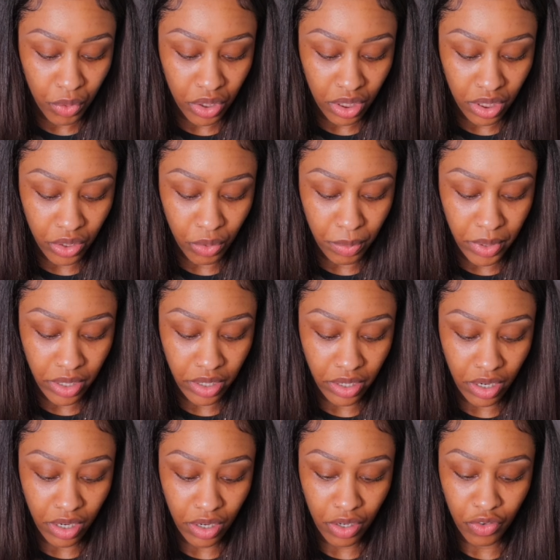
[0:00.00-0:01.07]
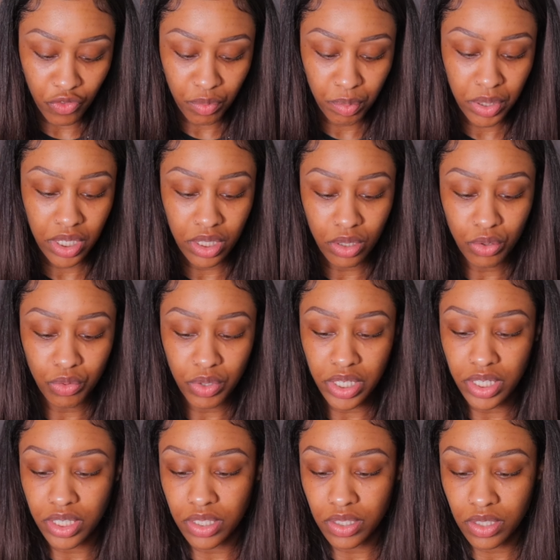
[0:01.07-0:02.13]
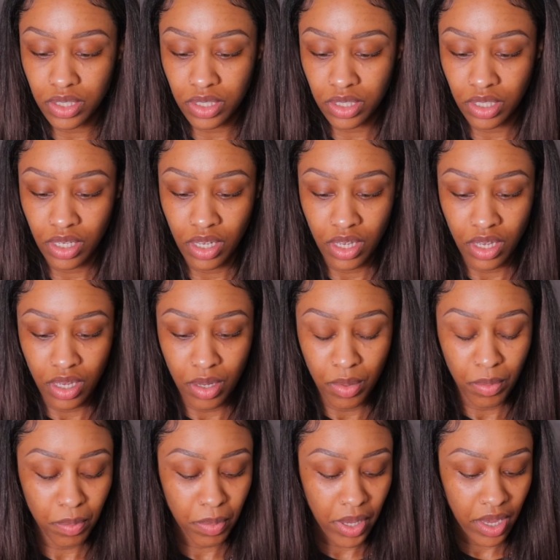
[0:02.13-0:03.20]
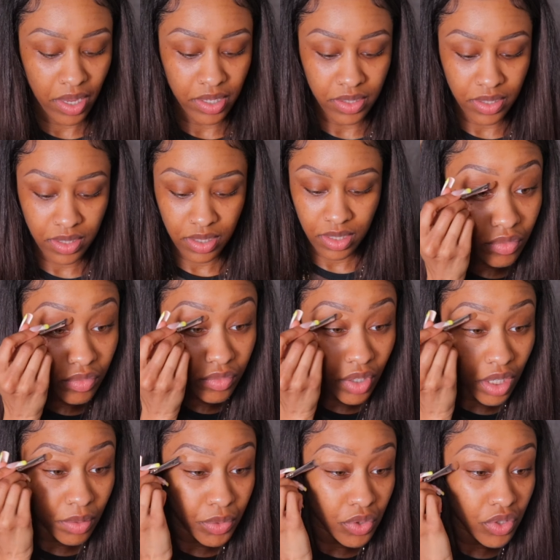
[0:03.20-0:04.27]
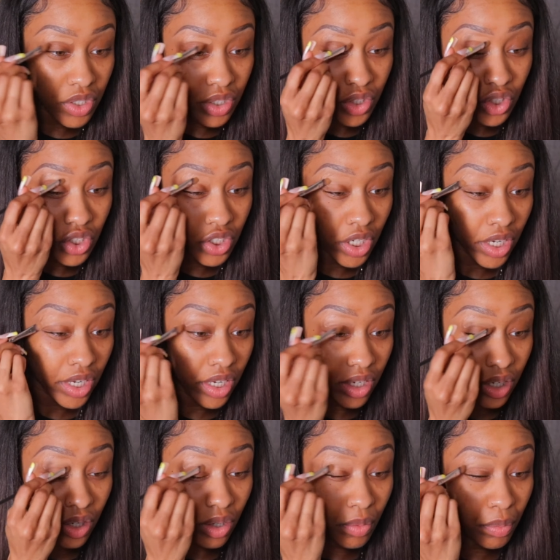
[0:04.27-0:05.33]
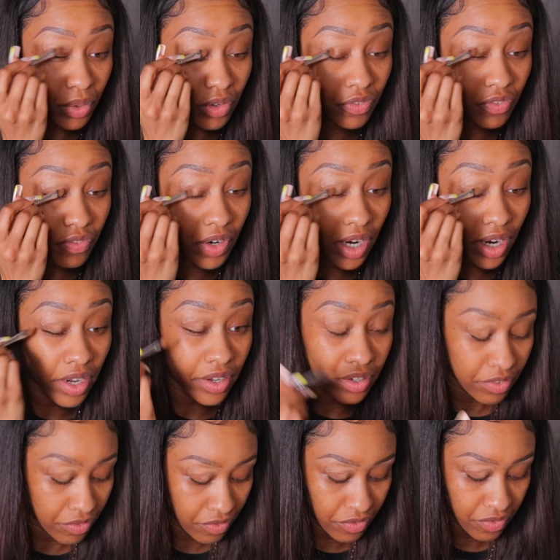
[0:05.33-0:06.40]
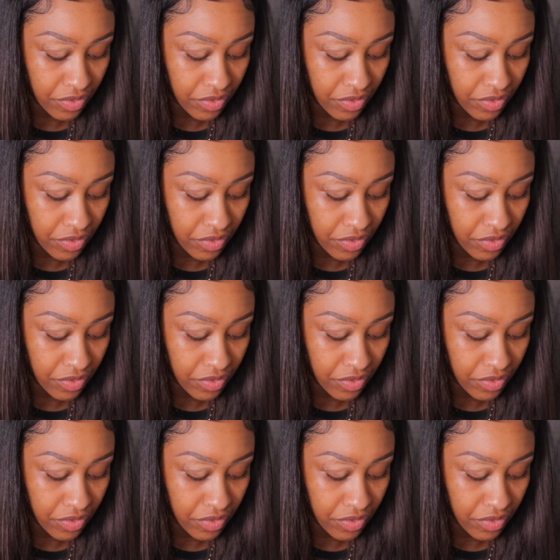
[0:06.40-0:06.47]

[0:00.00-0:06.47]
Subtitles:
with a little bit of P. Louise base. I'm using shade number 5.